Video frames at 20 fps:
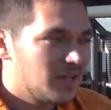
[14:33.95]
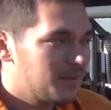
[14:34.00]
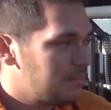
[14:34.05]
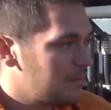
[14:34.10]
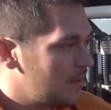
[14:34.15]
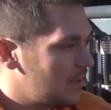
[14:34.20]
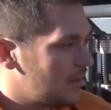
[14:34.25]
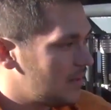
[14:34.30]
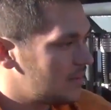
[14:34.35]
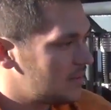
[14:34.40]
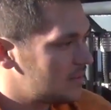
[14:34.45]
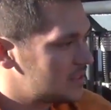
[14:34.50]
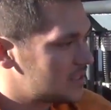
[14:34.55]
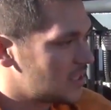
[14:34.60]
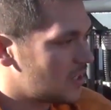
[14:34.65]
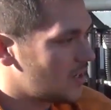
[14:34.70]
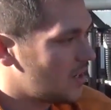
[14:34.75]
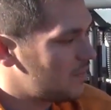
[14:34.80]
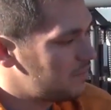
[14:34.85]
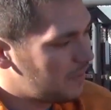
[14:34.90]
and still
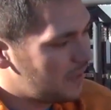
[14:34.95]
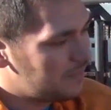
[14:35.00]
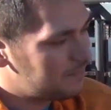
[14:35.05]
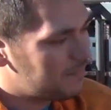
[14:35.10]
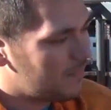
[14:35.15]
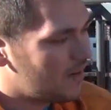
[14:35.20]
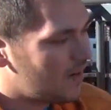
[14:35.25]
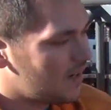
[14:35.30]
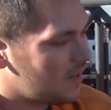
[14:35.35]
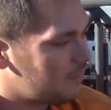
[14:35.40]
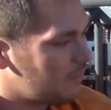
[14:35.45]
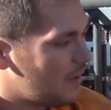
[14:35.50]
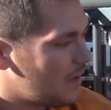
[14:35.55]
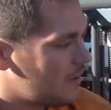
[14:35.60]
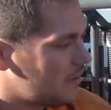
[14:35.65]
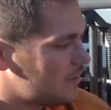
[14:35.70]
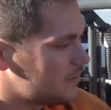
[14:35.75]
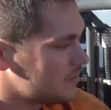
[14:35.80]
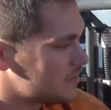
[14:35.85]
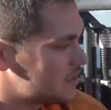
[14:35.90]
got to make body
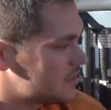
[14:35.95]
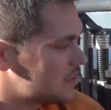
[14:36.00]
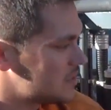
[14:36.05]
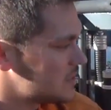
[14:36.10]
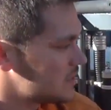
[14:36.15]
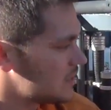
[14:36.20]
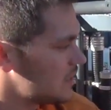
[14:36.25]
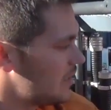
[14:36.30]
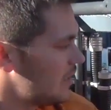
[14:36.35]
mounts